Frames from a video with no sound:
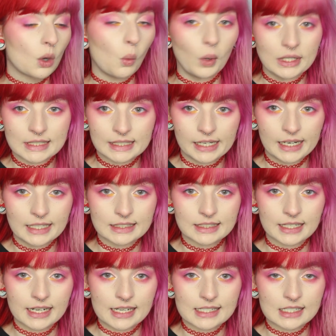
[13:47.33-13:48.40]
once again,
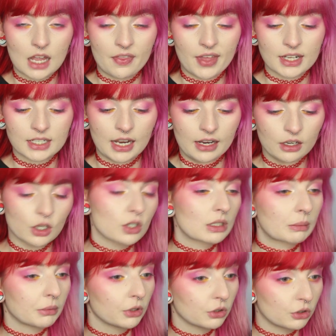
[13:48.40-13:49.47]
today is not that day.
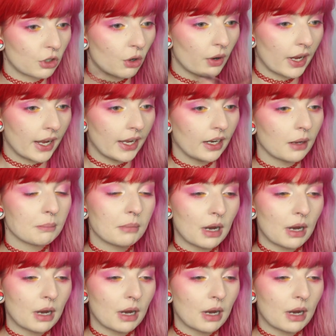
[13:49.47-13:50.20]
So I'm gonna go ahead,